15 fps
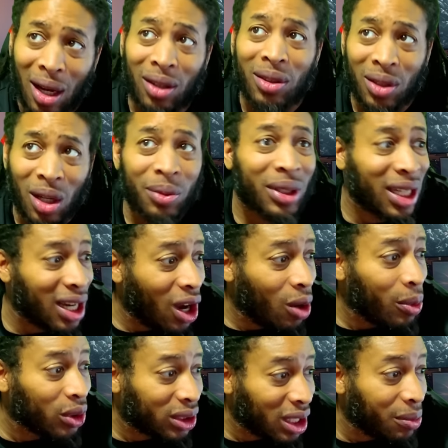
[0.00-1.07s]
You know what I'm saying?
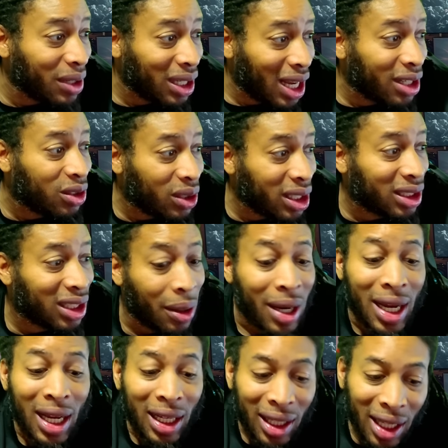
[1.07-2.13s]
Almost seventy likes, you get seven.
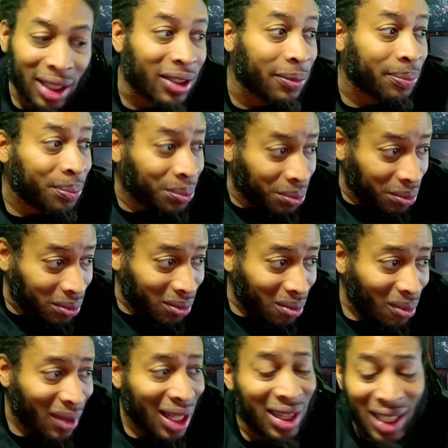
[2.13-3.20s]
Listen,
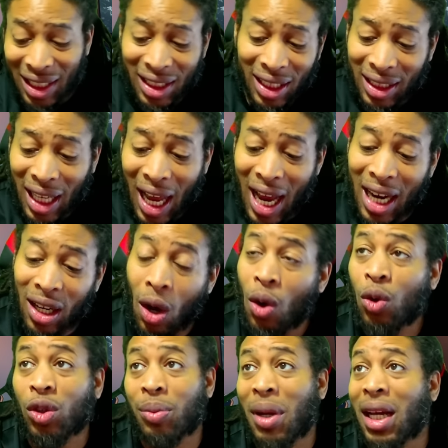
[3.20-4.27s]
this is just how it
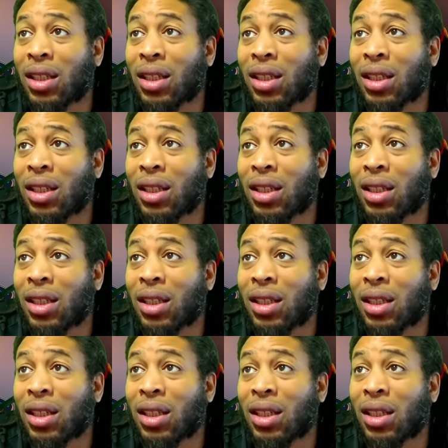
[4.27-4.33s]
goes, man.